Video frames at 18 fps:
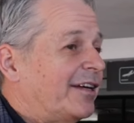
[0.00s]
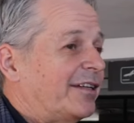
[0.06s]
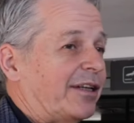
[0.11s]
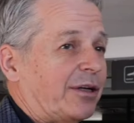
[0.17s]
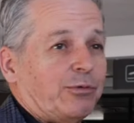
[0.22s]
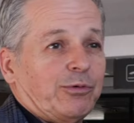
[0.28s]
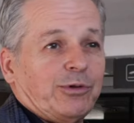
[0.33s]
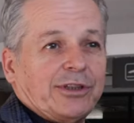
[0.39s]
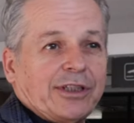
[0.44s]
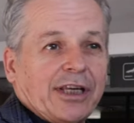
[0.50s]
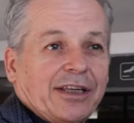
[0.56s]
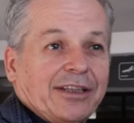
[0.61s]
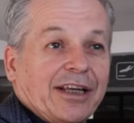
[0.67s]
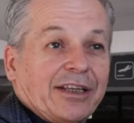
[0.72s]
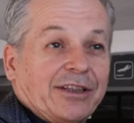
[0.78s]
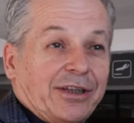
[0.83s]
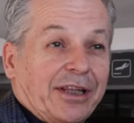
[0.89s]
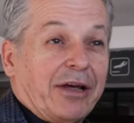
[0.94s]
that we say
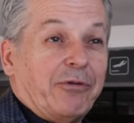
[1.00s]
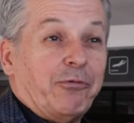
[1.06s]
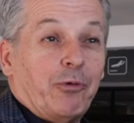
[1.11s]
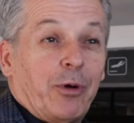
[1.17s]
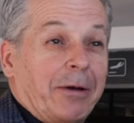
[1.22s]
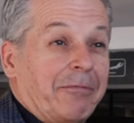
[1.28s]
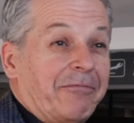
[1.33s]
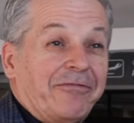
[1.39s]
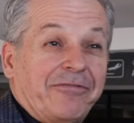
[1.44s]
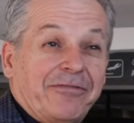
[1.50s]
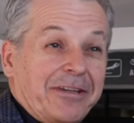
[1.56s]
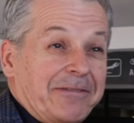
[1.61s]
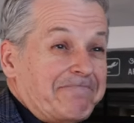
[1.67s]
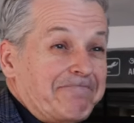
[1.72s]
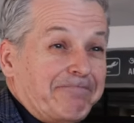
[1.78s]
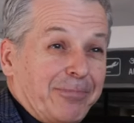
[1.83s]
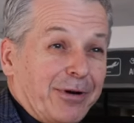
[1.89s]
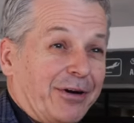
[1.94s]
that they will fit
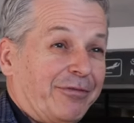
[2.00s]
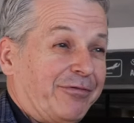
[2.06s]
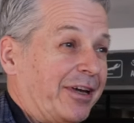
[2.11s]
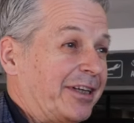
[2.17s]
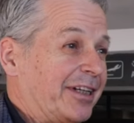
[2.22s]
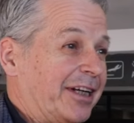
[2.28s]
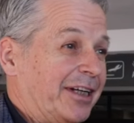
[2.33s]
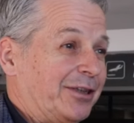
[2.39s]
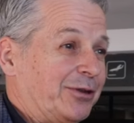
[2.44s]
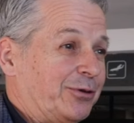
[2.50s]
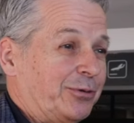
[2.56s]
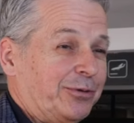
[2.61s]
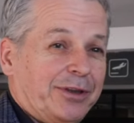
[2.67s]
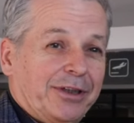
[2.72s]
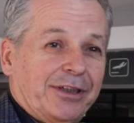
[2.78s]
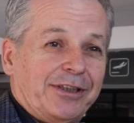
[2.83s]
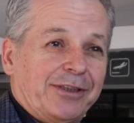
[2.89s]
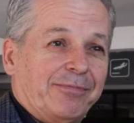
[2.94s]
perfectly to
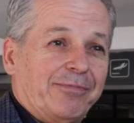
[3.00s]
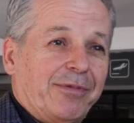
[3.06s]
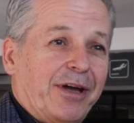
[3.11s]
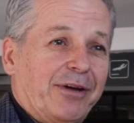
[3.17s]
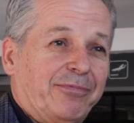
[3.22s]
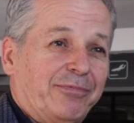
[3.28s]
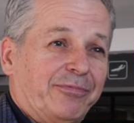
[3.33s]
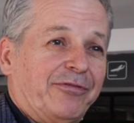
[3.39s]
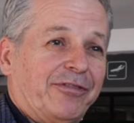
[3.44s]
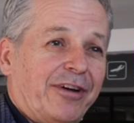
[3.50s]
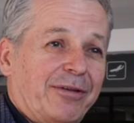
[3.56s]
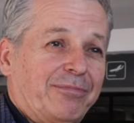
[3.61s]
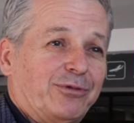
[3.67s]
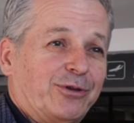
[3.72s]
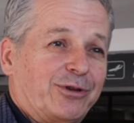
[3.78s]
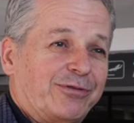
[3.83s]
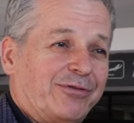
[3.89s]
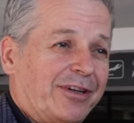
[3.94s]
this
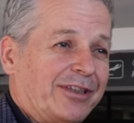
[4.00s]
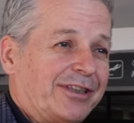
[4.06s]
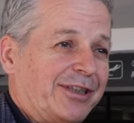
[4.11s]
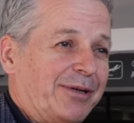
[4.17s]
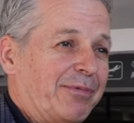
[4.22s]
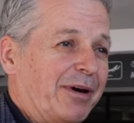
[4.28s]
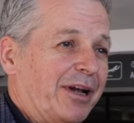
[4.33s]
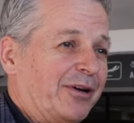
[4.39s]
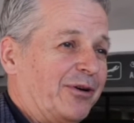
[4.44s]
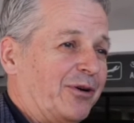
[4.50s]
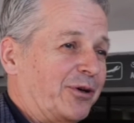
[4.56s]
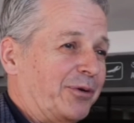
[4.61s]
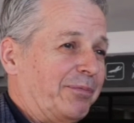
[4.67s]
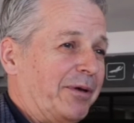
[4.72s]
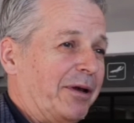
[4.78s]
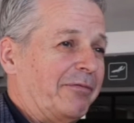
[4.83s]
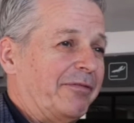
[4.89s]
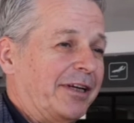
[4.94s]
famous festival,
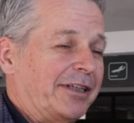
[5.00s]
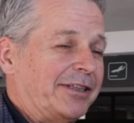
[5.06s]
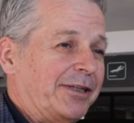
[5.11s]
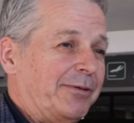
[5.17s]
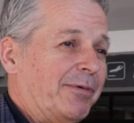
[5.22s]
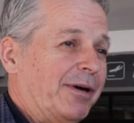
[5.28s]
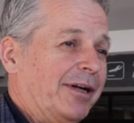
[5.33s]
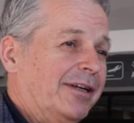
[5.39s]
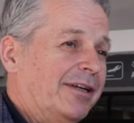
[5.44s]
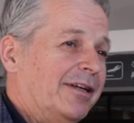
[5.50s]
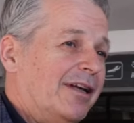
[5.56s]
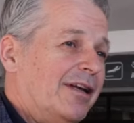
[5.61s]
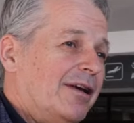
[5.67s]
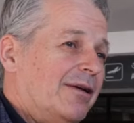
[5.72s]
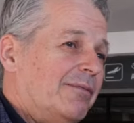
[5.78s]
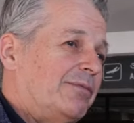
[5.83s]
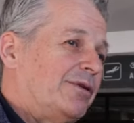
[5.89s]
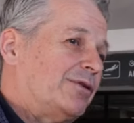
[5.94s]
Hornbill Festival,
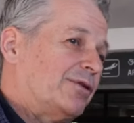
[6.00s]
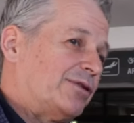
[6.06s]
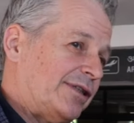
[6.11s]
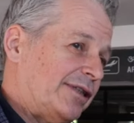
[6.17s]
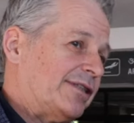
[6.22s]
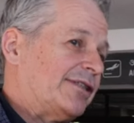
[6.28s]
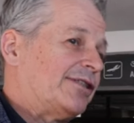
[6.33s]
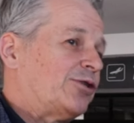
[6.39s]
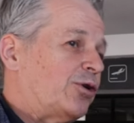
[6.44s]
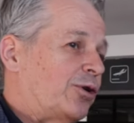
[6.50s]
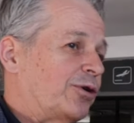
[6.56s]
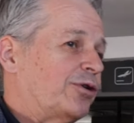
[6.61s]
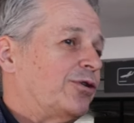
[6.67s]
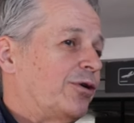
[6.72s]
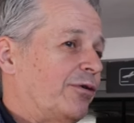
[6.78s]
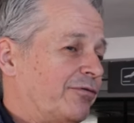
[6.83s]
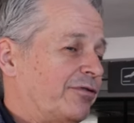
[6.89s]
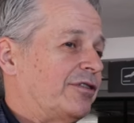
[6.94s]
mm-hmm. because it's
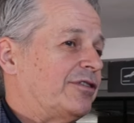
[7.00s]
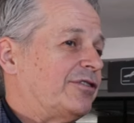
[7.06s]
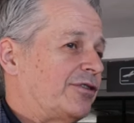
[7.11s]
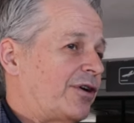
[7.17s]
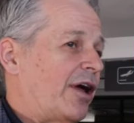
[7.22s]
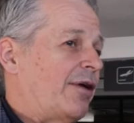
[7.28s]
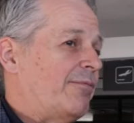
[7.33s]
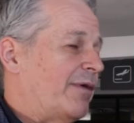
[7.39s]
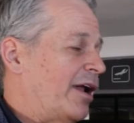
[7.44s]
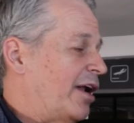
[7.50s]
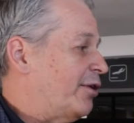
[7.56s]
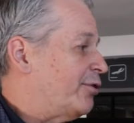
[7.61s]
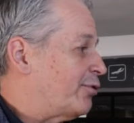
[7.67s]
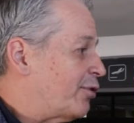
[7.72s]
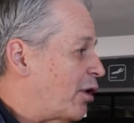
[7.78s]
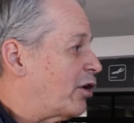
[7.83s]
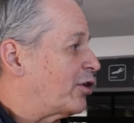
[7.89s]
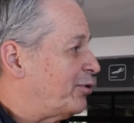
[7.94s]
sort of tribal
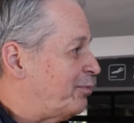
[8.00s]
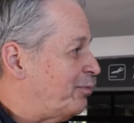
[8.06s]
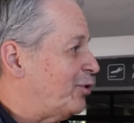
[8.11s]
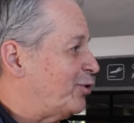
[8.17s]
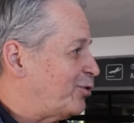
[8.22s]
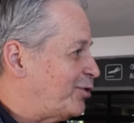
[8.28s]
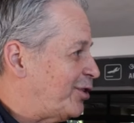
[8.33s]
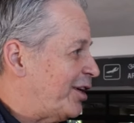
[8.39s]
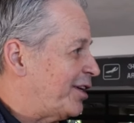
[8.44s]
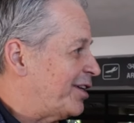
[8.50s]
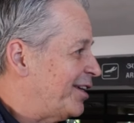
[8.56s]
rock music.